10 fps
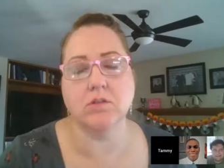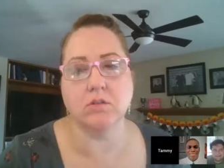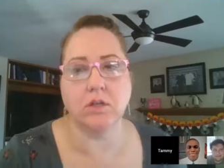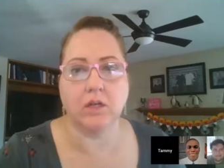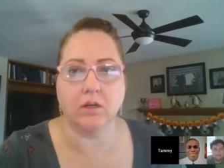do
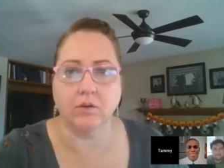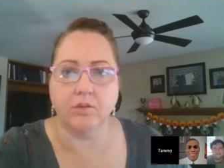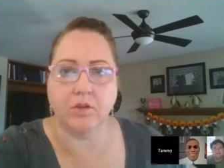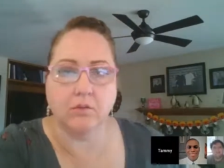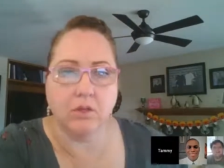an
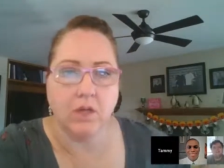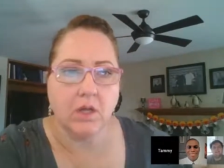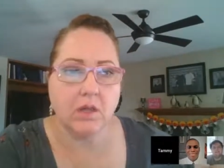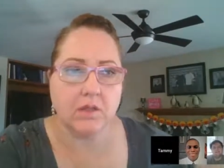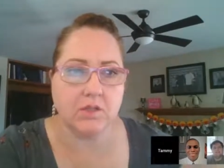interview,
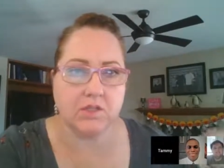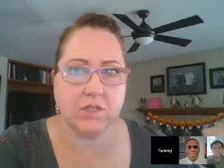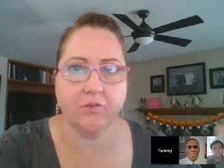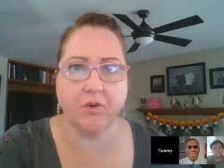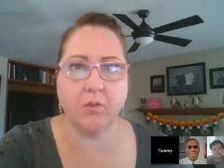there's
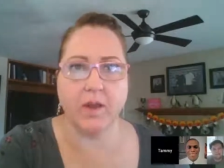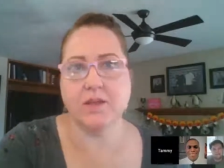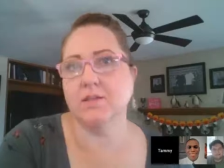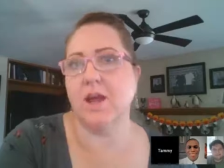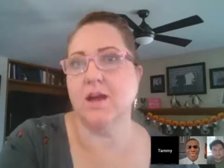different
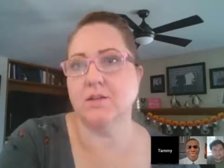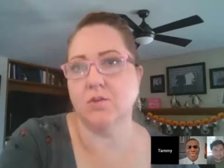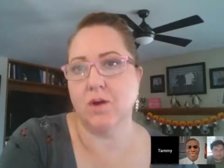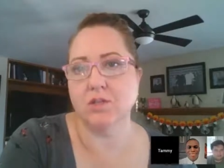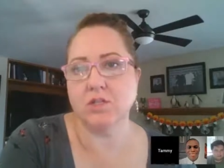ways to ask
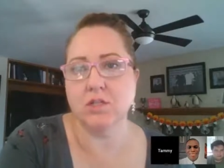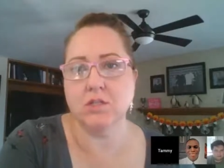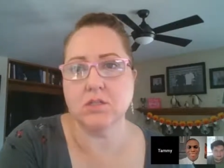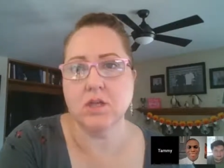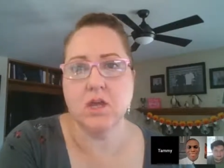questions.
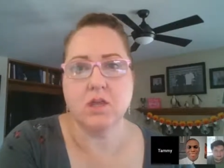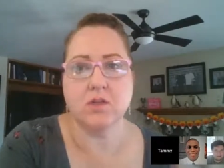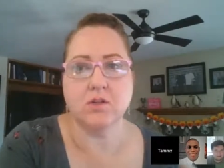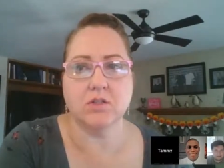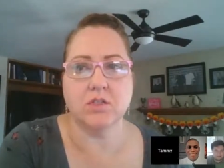There's